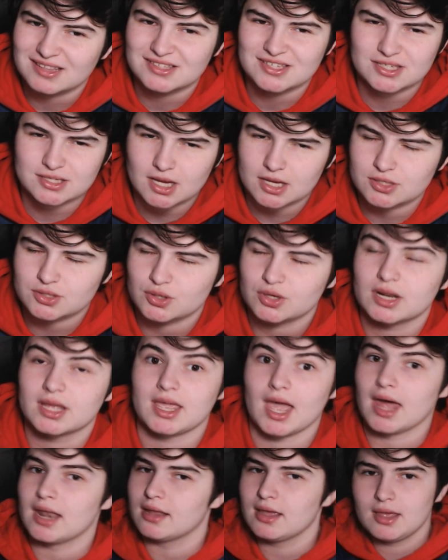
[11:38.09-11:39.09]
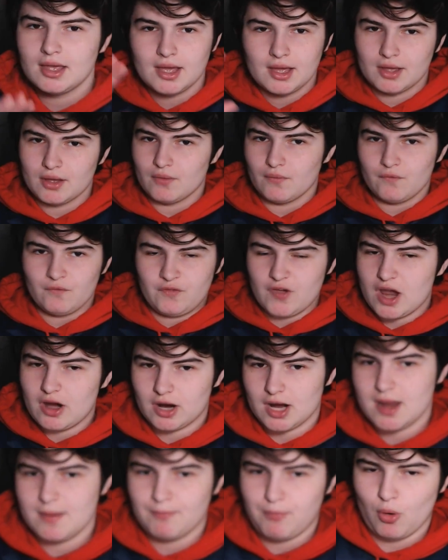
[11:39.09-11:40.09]
Testosterone, again,
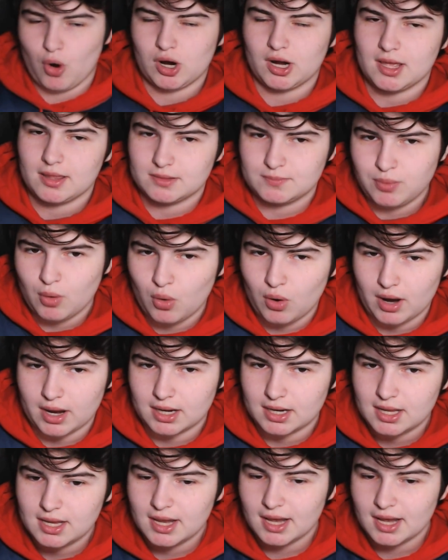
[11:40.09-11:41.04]
very important point.